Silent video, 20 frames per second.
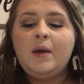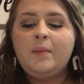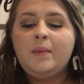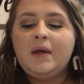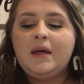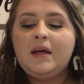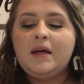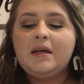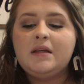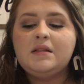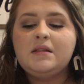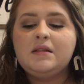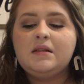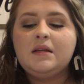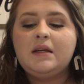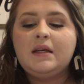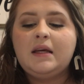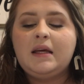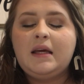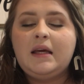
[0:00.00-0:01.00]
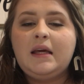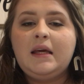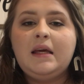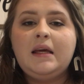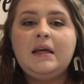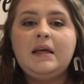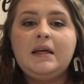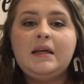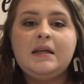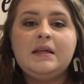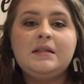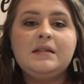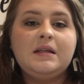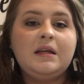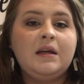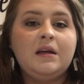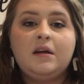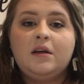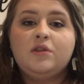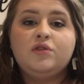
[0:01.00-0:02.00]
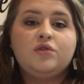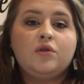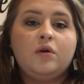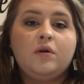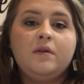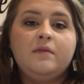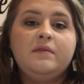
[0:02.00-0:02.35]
because he is in control